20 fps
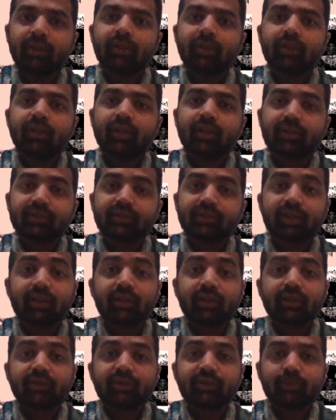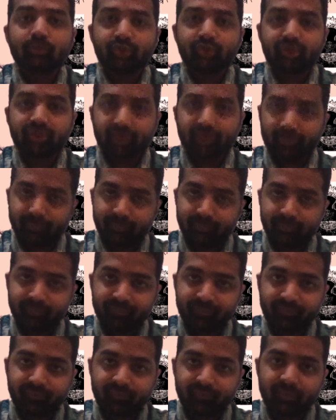Rasaratna samucchyam.
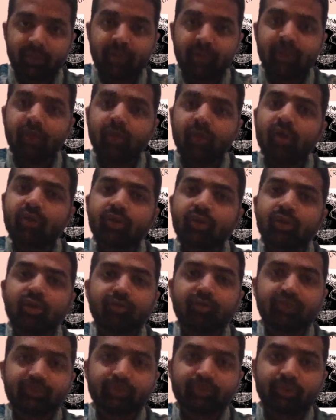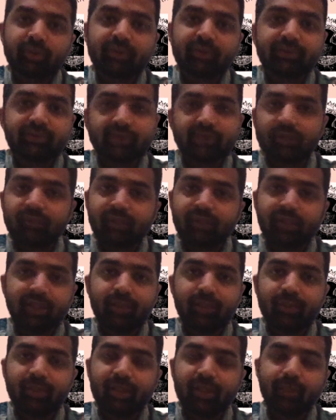The author of this book is still very
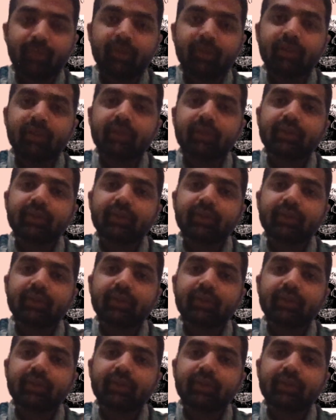debatable.